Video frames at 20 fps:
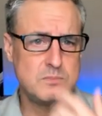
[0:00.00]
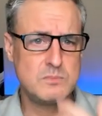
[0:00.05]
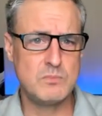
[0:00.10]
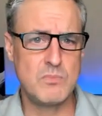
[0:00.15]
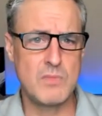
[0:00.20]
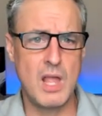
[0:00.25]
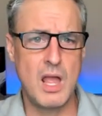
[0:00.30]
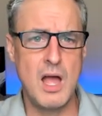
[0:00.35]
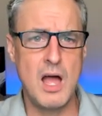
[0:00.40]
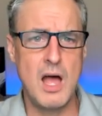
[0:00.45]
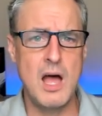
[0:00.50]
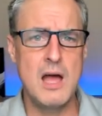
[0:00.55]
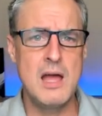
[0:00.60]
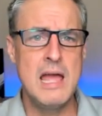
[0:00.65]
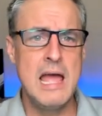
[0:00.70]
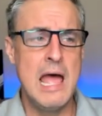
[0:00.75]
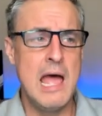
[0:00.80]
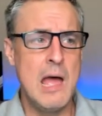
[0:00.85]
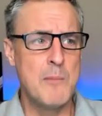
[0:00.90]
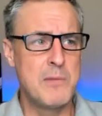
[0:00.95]

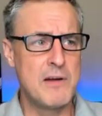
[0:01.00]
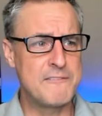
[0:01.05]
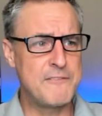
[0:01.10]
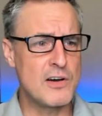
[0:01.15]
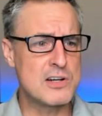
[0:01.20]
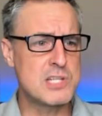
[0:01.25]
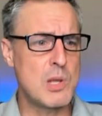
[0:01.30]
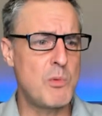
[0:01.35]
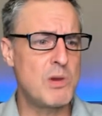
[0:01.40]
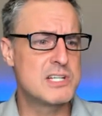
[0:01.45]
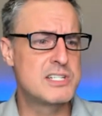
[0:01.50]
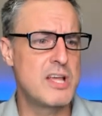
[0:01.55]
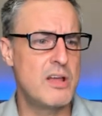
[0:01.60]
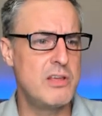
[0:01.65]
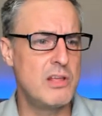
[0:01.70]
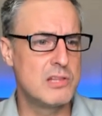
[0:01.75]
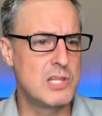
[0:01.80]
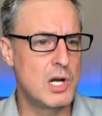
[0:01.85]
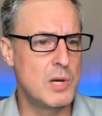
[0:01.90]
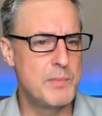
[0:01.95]
But first, I want to tell you a
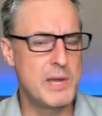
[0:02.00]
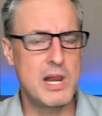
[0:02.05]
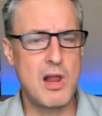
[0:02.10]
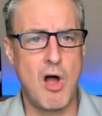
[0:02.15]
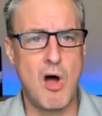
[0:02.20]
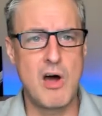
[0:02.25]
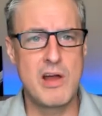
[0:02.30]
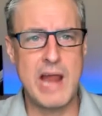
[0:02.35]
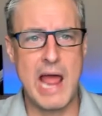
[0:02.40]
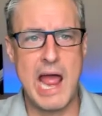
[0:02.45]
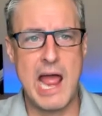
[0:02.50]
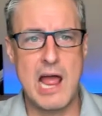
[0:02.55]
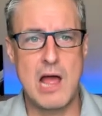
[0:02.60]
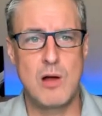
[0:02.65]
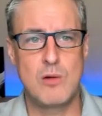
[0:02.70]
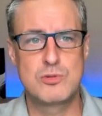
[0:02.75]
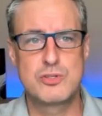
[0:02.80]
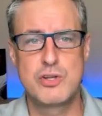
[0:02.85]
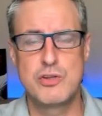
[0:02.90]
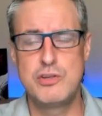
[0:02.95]
little bit on how
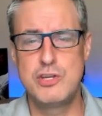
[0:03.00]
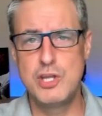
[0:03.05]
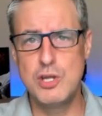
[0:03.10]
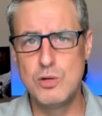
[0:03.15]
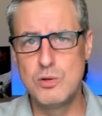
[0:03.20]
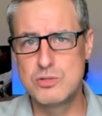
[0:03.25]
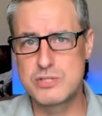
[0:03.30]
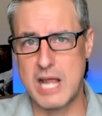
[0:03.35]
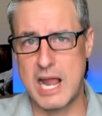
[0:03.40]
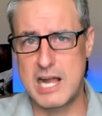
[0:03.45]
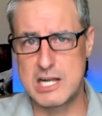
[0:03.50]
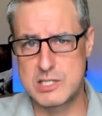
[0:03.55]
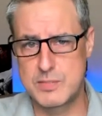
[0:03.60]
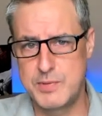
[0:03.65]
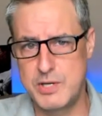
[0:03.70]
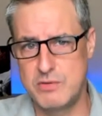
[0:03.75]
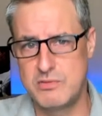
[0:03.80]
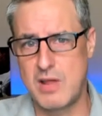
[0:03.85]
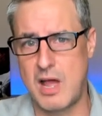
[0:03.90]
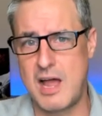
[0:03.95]
to use
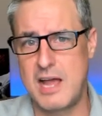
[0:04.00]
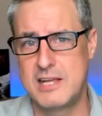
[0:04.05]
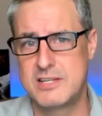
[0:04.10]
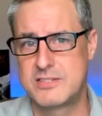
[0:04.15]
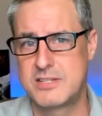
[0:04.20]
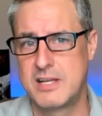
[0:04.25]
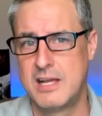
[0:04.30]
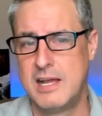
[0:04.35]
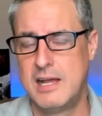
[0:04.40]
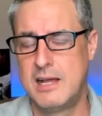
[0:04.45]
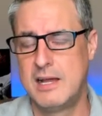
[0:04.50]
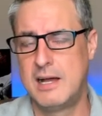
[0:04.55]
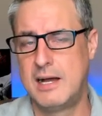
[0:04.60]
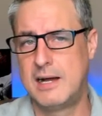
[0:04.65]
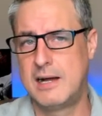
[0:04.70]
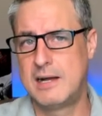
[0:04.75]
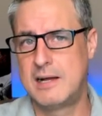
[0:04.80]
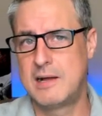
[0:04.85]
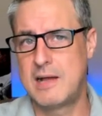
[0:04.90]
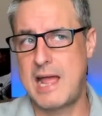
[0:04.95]
attribute dice
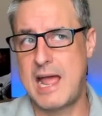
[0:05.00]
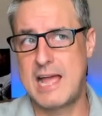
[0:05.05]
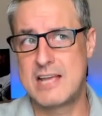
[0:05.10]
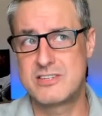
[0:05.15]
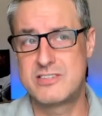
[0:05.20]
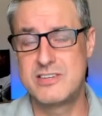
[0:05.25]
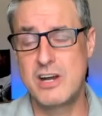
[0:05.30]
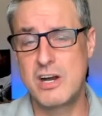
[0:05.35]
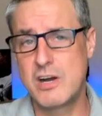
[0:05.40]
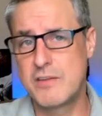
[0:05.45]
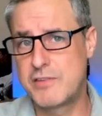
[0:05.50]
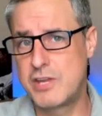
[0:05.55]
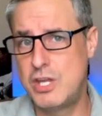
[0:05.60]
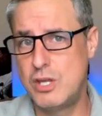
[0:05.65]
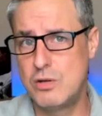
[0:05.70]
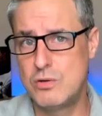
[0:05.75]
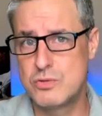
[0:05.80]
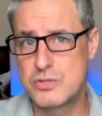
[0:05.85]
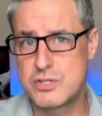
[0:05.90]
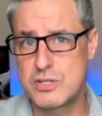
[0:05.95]
as narrative
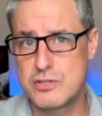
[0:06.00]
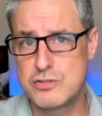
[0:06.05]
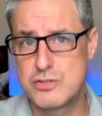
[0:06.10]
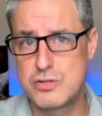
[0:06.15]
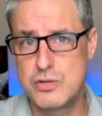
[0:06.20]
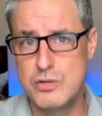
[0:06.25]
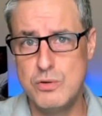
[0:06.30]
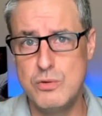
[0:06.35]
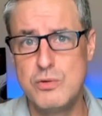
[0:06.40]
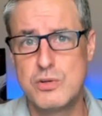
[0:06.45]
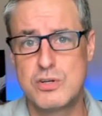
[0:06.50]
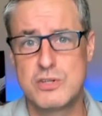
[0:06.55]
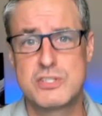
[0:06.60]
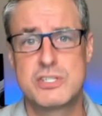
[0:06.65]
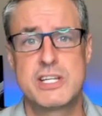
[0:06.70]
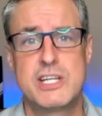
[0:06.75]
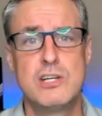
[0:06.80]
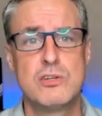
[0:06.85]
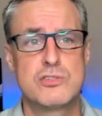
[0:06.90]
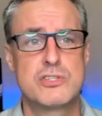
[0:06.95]
cues to your
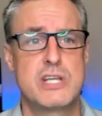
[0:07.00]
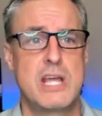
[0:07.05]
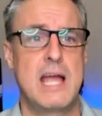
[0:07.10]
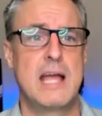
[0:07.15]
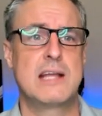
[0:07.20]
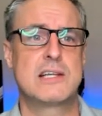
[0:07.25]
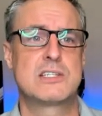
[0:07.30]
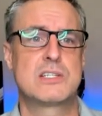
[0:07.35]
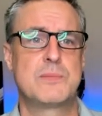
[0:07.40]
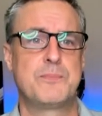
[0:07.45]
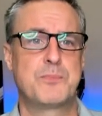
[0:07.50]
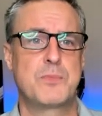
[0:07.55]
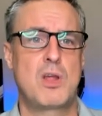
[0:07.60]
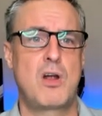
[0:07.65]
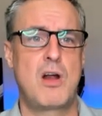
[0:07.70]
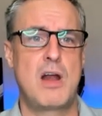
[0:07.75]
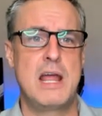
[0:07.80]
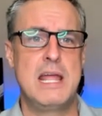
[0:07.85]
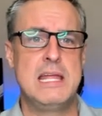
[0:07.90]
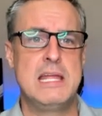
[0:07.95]
skill checks. All
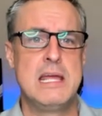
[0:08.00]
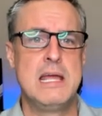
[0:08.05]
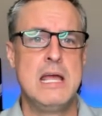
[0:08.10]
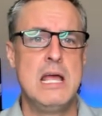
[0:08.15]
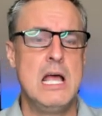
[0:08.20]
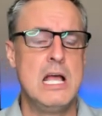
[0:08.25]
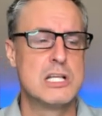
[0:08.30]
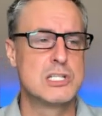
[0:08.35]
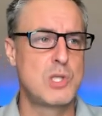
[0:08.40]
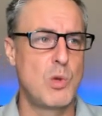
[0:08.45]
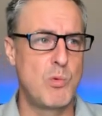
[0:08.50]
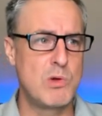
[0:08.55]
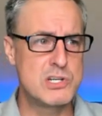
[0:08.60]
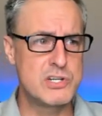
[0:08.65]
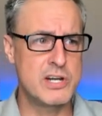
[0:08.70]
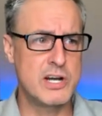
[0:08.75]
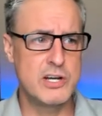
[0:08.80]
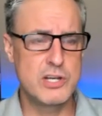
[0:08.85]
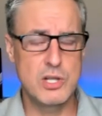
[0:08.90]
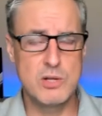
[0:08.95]
right. So what you're
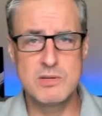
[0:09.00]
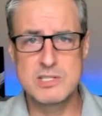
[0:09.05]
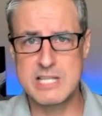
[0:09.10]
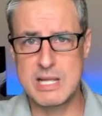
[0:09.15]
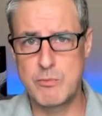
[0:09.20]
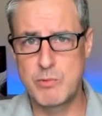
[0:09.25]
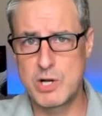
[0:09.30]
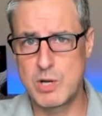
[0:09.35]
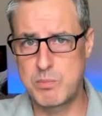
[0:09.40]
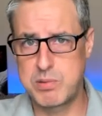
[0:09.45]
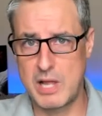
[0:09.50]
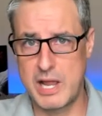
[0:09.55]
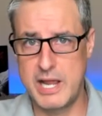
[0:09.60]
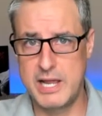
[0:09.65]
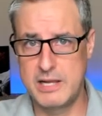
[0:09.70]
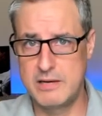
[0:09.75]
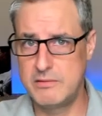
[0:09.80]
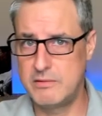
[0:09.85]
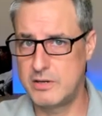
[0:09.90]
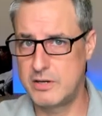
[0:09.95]
going to do is, and when you're
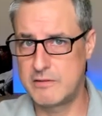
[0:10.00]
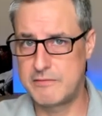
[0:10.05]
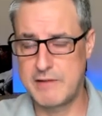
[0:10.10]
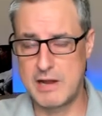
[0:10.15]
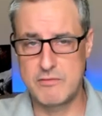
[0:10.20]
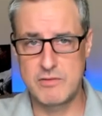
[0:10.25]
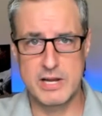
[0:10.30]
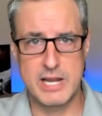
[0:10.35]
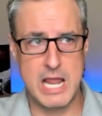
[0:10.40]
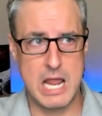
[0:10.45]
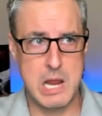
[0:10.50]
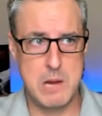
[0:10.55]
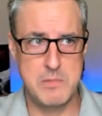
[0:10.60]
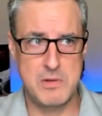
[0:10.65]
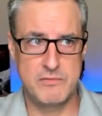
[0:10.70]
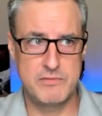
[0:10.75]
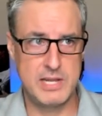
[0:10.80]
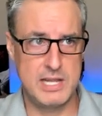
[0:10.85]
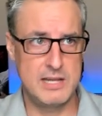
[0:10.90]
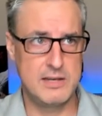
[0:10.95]
playing your favorite game of
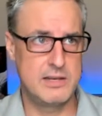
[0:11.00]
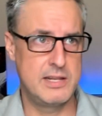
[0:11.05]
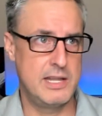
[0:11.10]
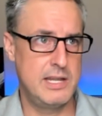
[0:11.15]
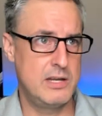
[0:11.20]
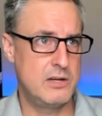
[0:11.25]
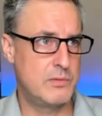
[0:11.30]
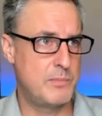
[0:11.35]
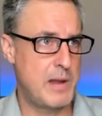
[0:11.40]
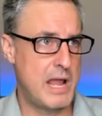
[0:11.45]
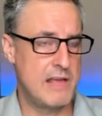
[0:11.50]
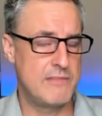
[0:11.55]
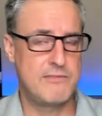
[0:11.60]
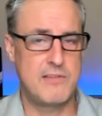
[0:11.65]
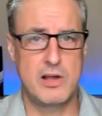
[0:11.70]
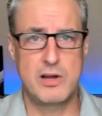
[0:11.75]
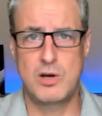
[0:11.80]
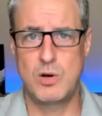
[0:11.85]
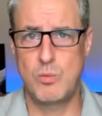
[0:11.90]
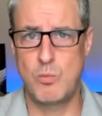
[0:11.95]
D&D or
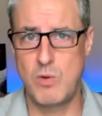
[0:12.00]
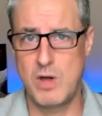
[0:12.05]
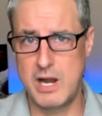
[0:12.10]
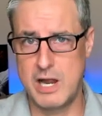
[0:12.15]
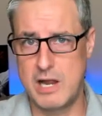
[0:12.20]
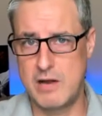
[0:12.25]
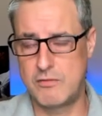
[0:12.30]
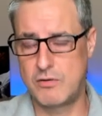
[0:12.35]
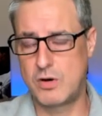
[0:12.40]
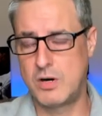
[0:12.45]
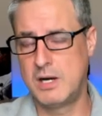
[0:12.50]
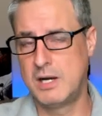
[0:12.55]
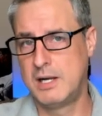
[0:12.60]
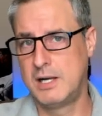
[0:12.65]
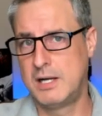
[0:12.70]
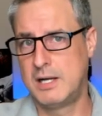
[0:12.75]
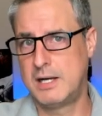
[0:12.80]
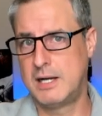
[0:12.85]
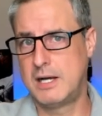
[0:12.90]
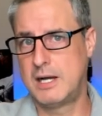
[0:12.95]
Pathfinder or whatever
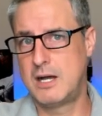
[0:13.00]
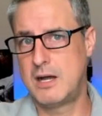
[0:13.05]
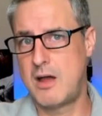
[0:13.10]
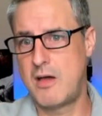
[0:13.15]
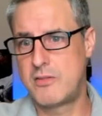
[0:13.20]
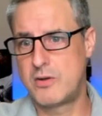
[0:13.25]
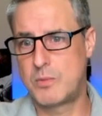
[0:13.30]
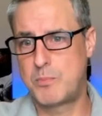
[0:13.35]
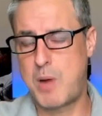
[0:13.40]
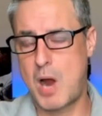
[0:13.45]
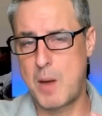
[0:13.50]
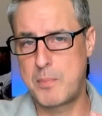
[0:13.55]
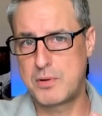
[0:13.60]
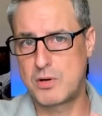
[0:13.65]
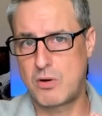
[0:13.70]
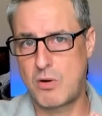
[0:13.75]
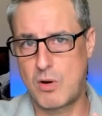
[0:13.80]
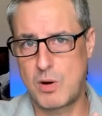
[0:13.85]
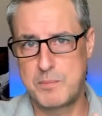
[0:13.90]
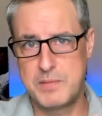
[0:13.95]
other popular
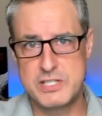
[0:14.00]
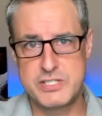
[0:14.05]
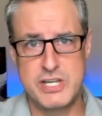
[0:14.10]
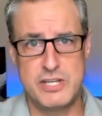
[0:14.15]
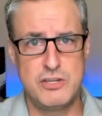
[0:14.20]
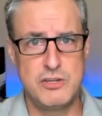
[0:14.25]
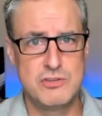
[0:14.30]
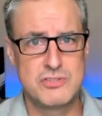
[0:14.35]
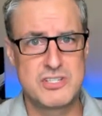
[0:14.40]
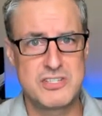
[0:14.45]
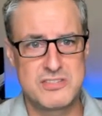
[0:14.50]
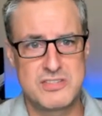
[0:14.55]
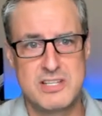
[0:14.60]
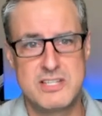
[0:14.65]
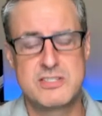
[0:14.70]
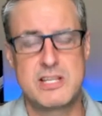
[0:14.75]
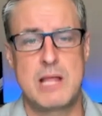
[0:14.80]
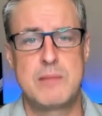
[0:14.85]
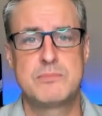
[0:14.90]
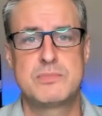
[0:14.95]
RPG uses these
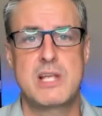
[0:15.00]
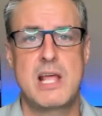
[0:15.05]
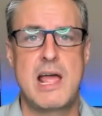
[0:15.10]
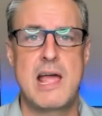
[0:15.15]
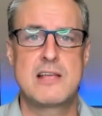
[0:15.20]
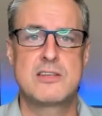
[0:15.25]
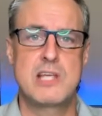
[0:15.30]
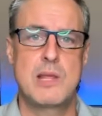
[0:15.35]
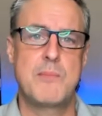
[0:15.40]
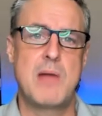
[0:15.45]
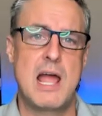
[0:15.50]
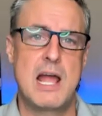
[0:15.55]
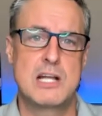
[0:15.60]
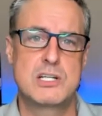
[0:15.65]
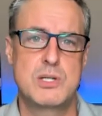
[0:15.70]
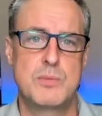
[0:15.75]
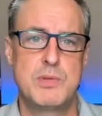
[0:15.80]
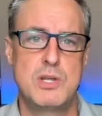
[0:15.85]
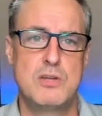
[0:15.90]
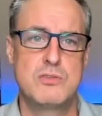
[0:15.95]
same
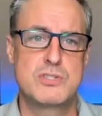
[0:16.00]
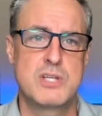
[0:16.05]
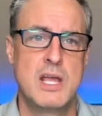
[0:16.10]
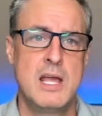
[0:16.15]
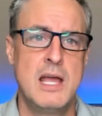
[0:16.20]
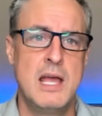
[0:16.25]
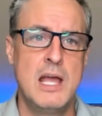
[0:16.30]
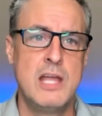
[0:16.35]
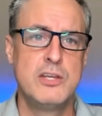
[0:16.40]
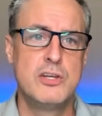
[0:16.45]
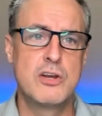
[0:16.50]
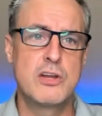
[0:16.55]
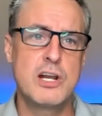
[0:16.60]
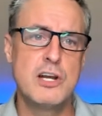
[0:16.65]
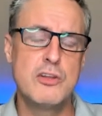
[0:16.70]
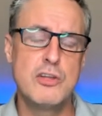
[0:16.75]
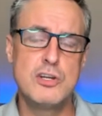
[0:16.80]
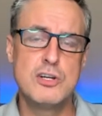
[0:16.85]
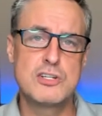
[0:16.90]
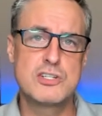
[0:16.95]
attributes, you're going
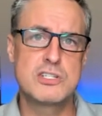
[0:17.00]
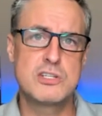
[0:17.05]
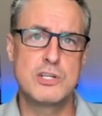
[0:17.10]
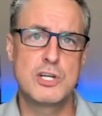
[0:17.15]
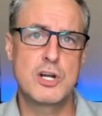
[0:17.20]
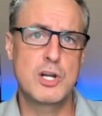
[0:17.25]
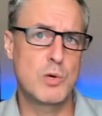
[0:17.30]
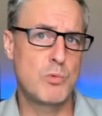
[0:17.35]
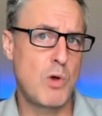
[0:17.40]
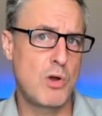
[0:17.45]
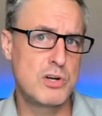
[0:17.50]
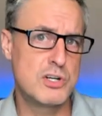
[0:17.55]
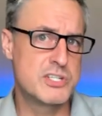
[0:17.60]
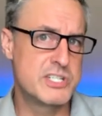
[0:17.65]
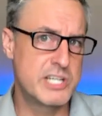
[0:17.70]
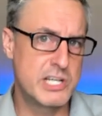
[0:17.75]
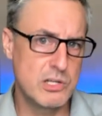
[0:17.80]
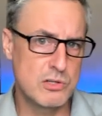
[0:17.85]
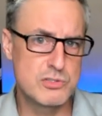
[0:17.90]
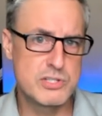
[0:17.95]
to roll your
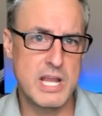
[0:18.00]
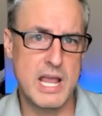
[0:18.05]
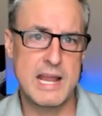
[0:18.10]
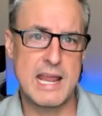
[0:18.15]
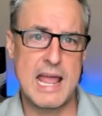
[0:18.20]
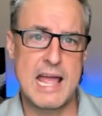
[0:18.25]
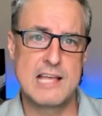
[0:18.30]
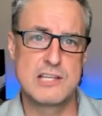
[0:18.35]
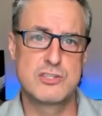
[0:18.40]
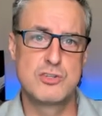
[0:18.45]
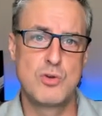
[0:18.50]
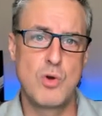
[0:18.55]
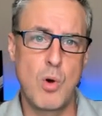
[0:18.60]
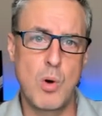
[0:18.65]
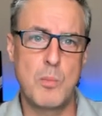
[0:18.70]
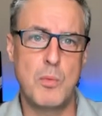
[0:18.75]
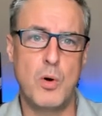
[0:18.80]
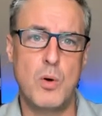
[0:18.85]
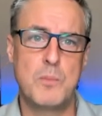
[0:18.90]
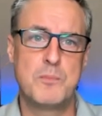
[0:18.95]
skill check as
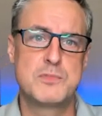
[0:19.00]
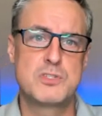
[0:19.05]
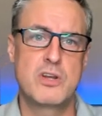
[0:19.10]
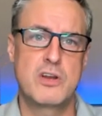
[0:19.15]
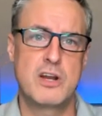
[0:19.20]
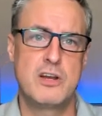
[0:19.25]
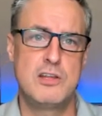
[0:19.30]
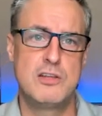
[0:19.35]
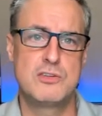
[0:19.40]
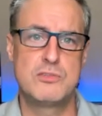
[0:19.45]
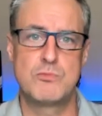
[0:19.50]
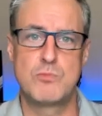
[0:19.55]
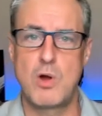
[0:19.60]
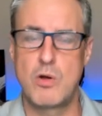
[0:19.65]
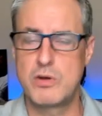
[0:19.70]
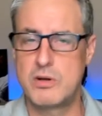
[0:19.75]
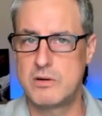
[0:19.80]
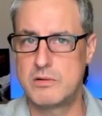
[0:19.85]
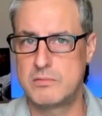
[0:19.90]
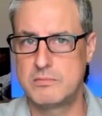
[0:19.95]
normal. So you're going to roll
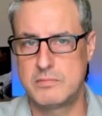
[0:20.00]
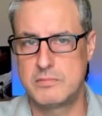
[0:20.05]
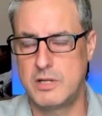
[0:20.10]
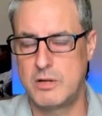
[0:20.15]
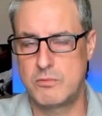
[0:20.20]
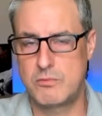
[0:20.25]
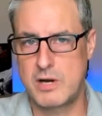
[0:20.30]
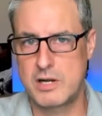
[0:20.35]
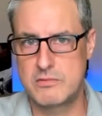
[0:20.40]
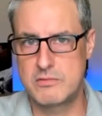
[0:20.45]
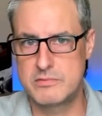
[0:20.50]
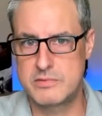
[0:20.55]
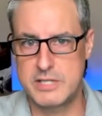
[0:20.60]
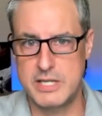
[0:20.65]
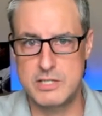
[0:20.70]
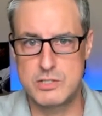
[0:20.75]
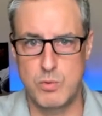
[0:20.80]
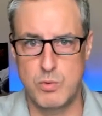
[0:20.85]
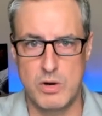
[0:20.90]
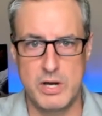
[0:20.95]
your regular
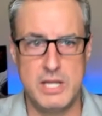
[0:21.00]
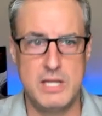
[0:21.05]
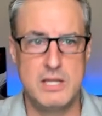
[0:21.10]
D20.